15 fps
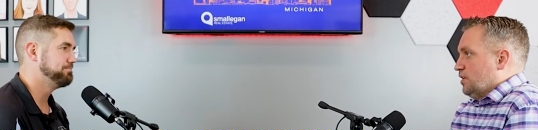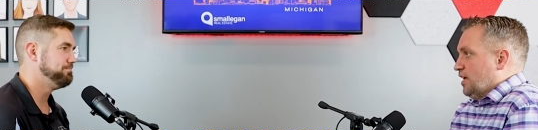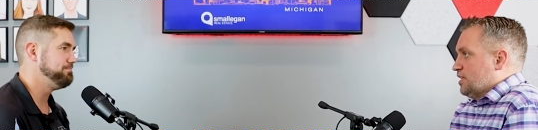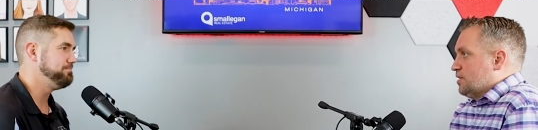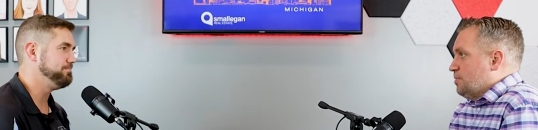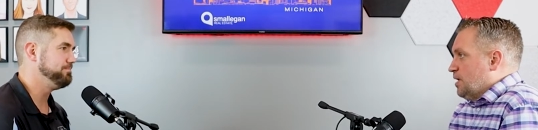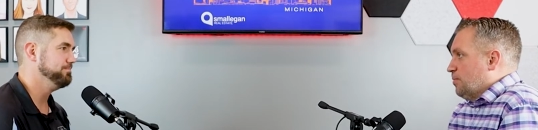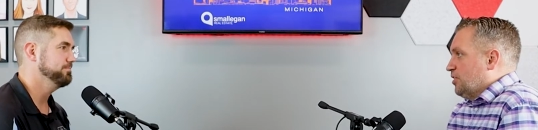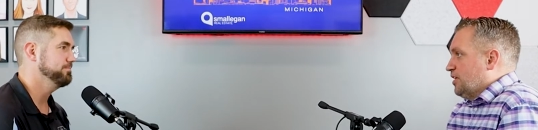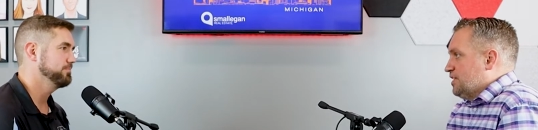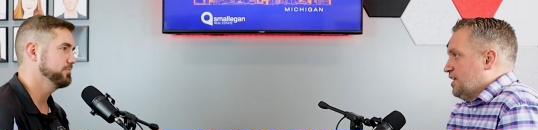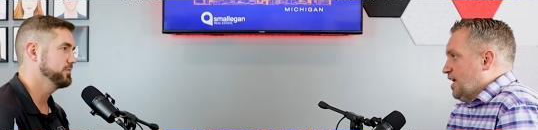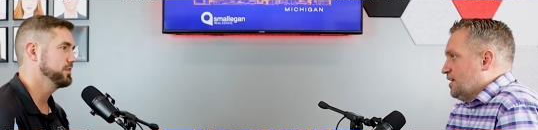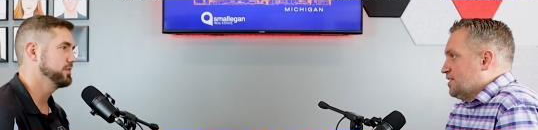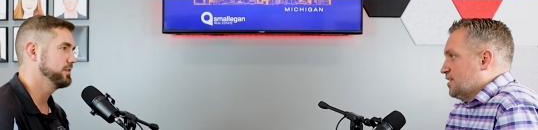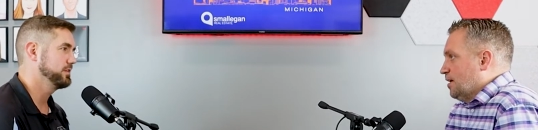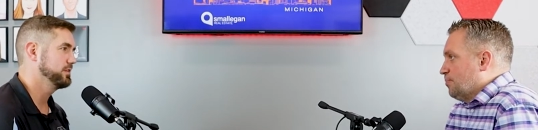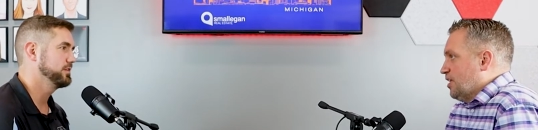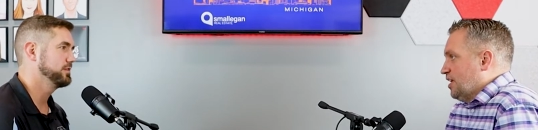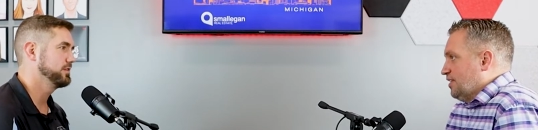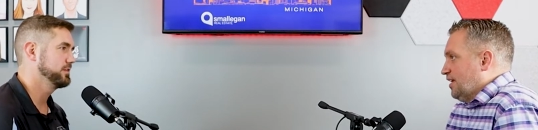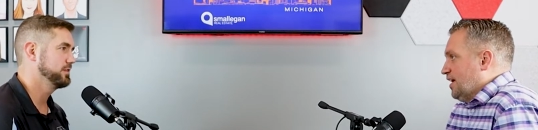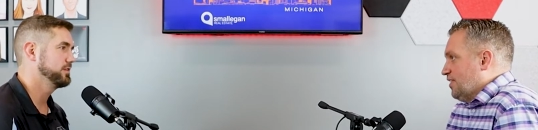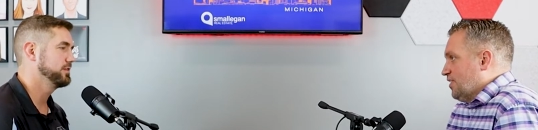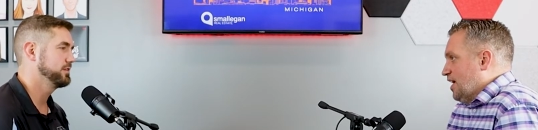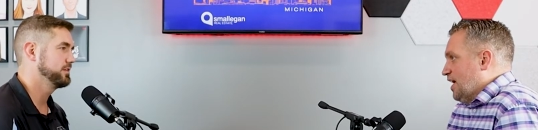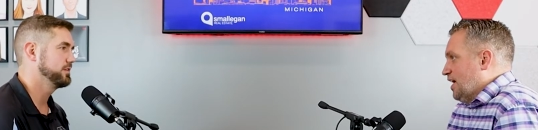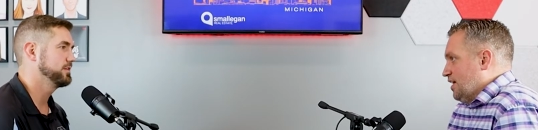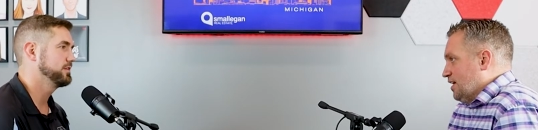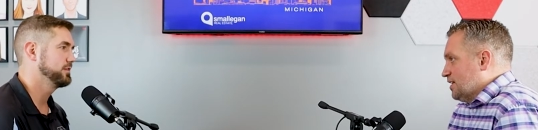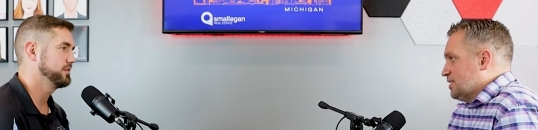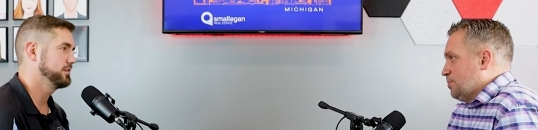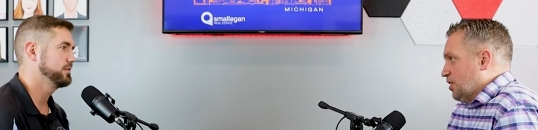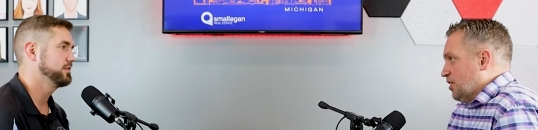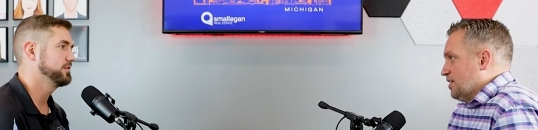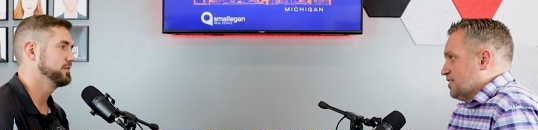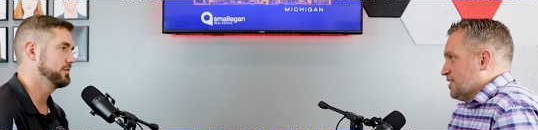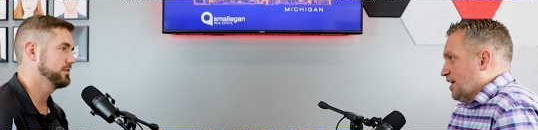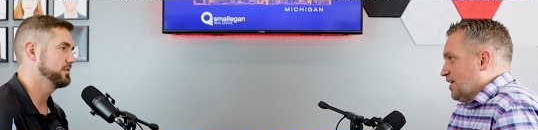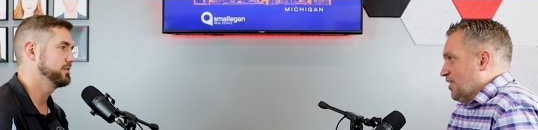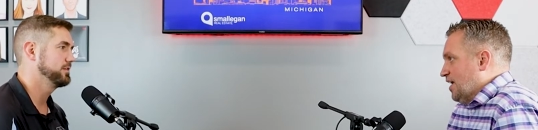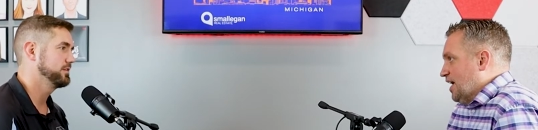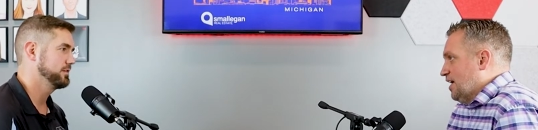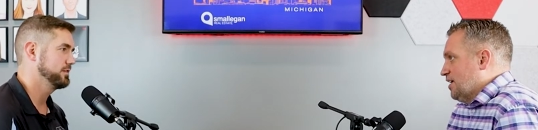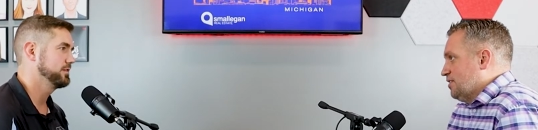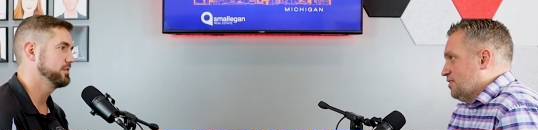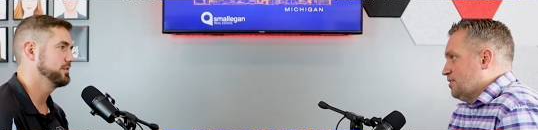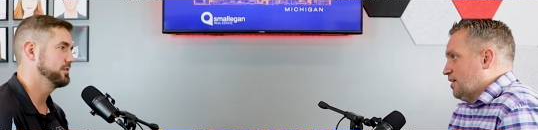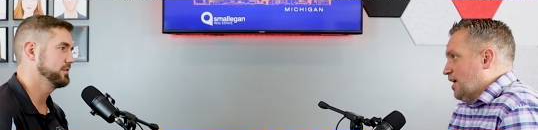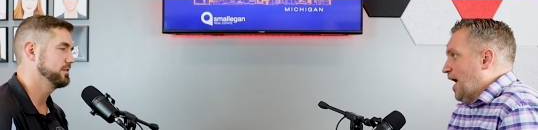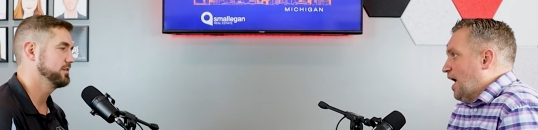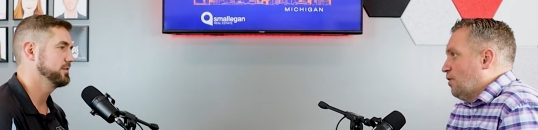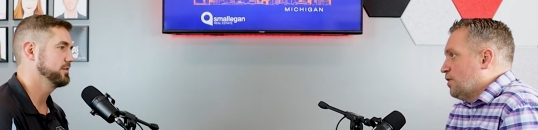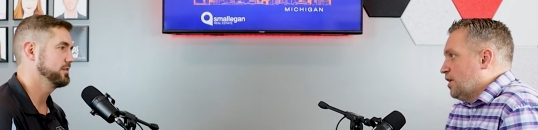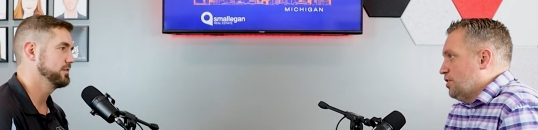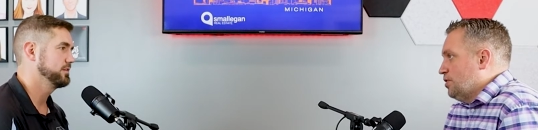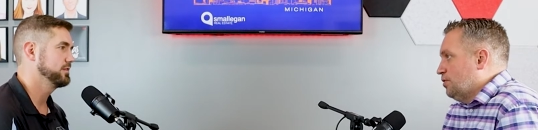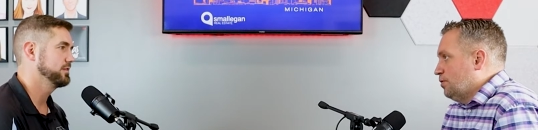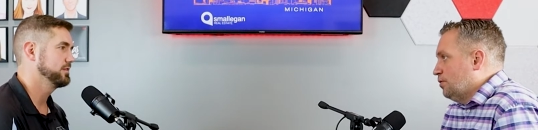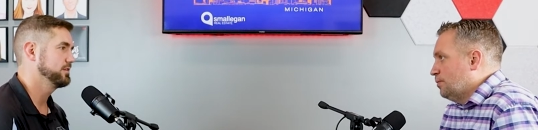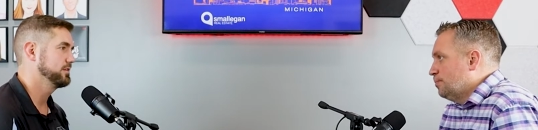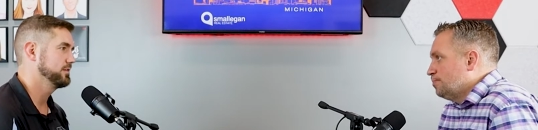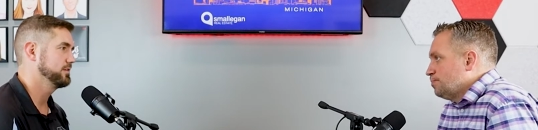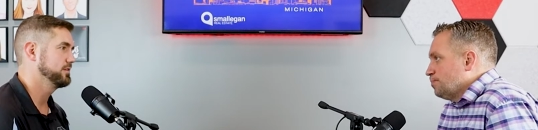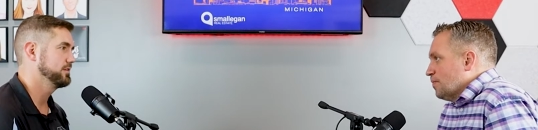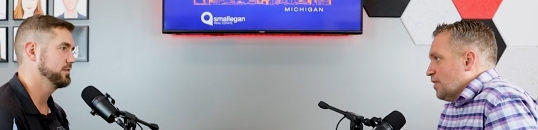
Speaker 1: Like to be able to take something like that, an experience like that, and how can you